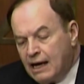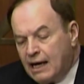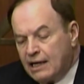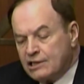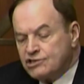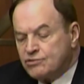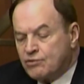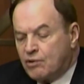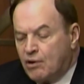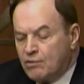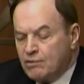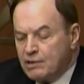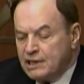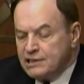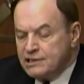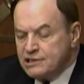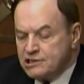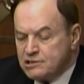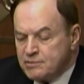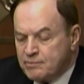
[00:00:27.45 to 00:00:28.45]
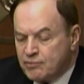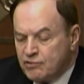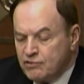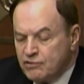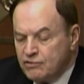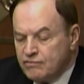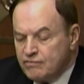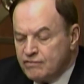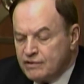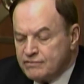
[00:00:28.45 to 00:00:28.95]
I strongly
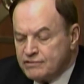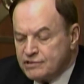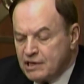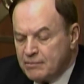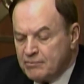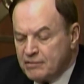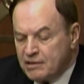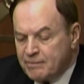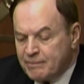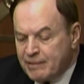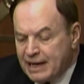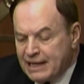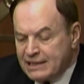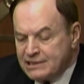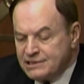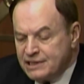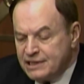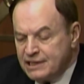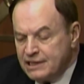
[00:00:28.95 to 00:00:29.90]
disapprove of some of the past